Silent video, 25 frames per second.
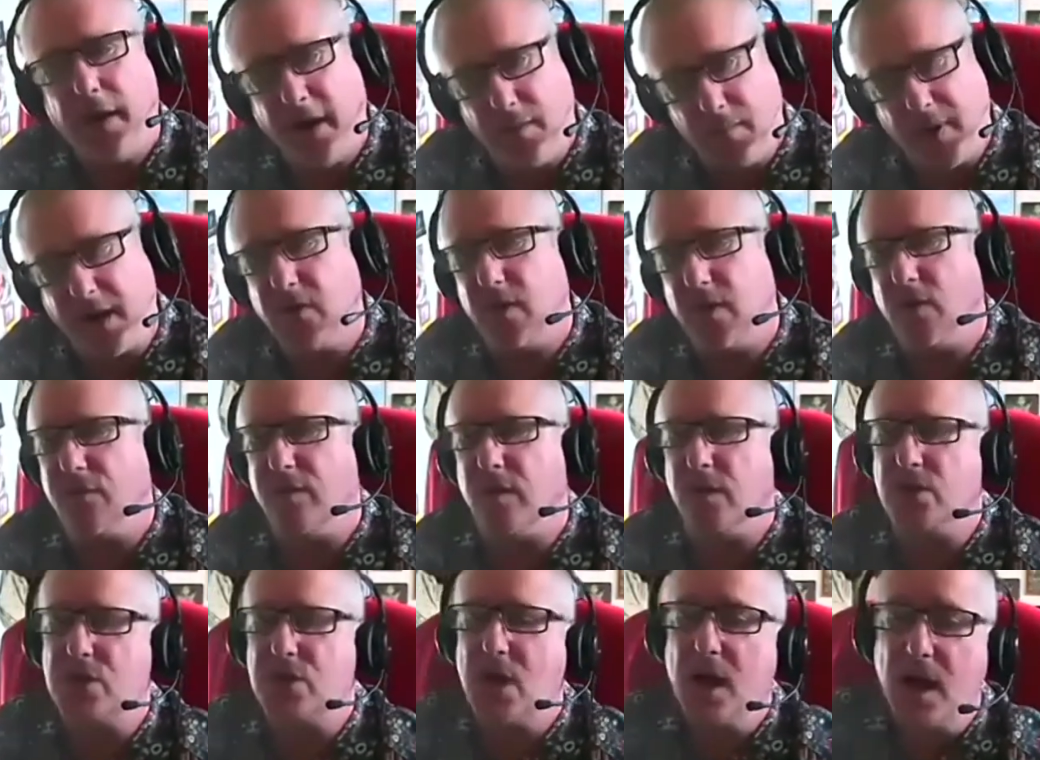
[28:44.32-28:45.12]
It
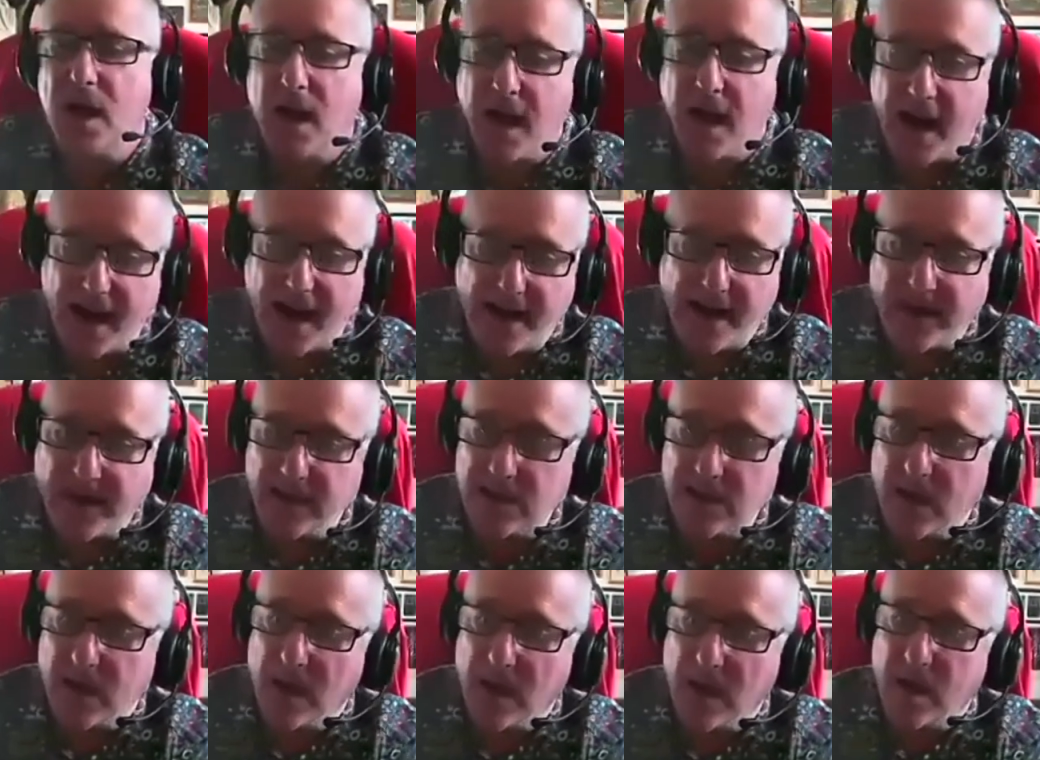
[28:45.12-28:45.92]
makes a difference.
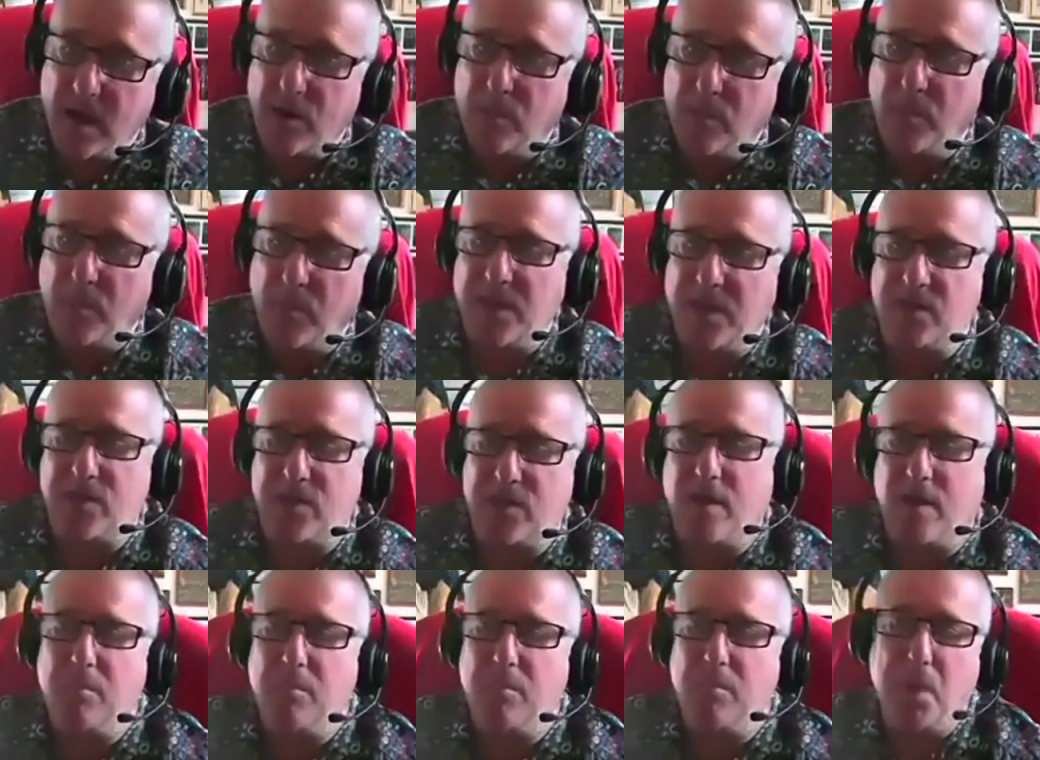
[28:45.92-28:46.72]
And
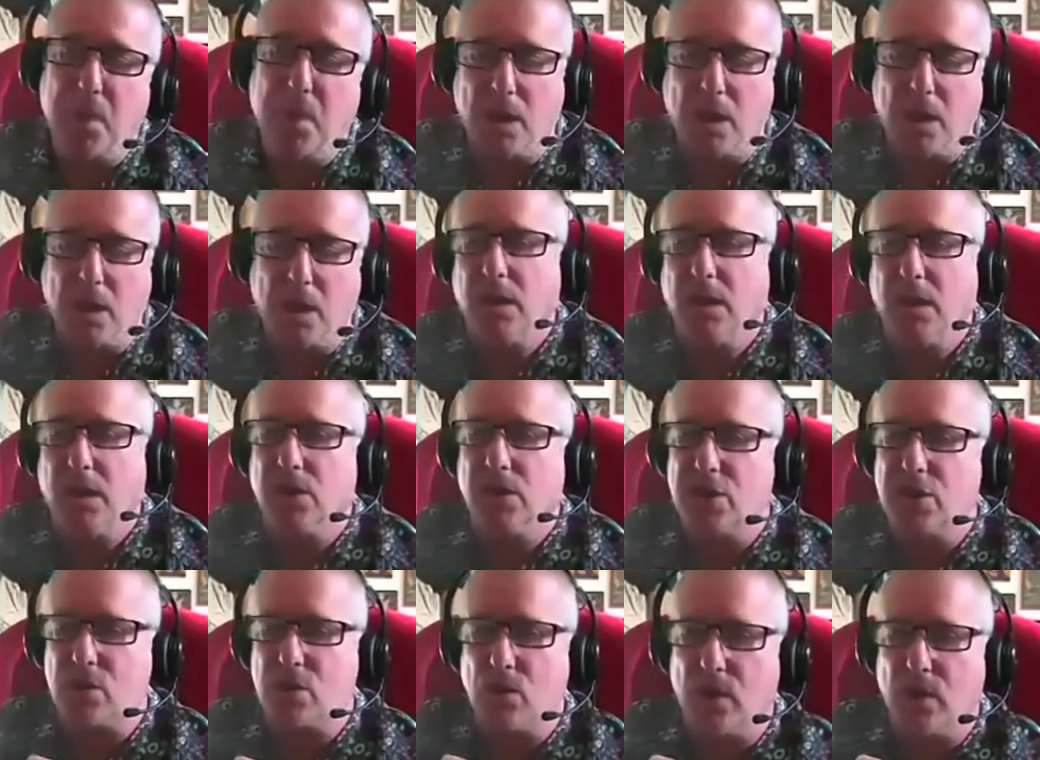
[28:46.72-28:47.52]
missing
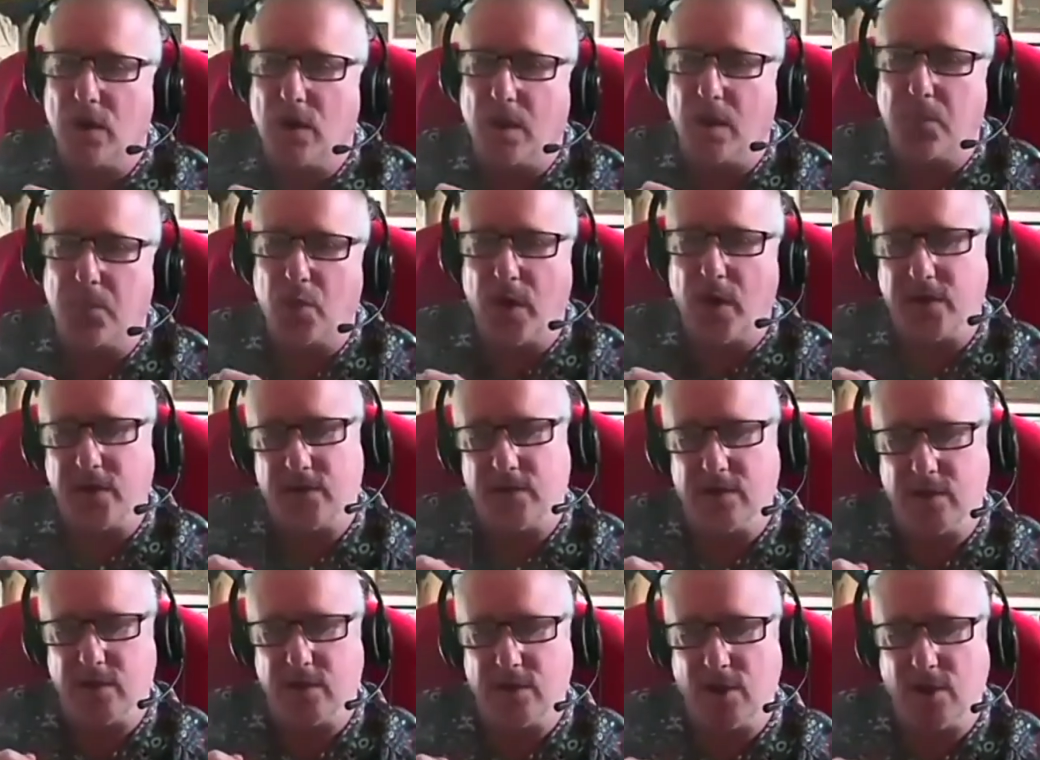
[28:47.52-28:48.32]
buttons were
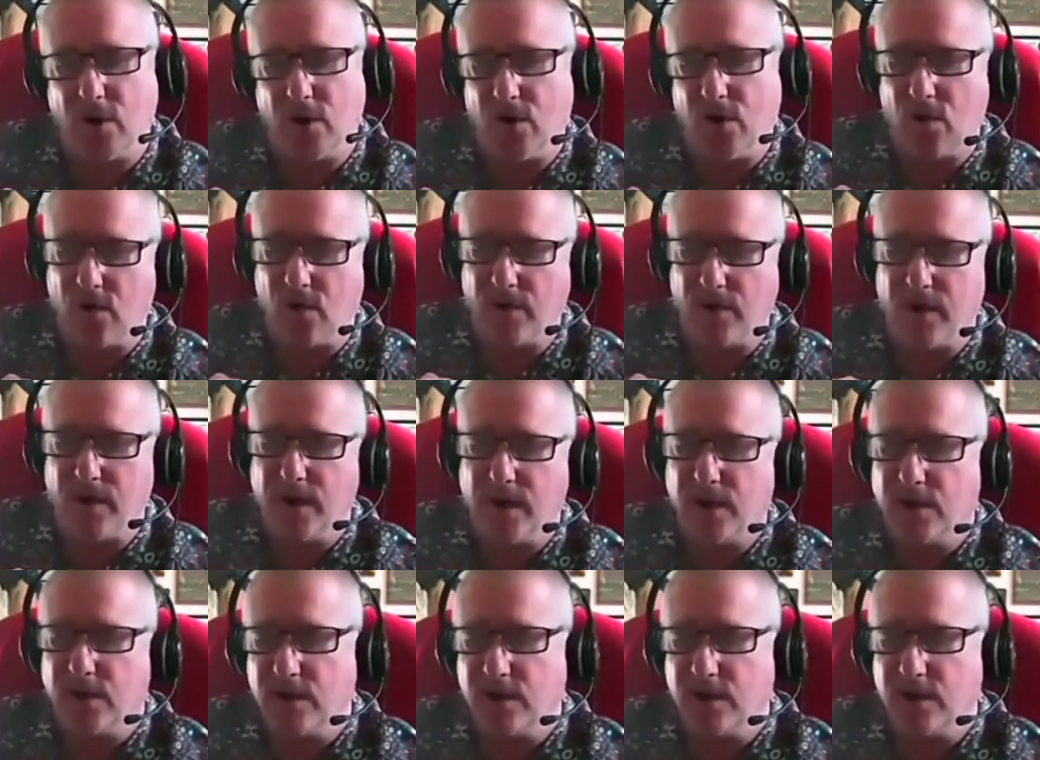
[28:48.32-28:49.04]
present on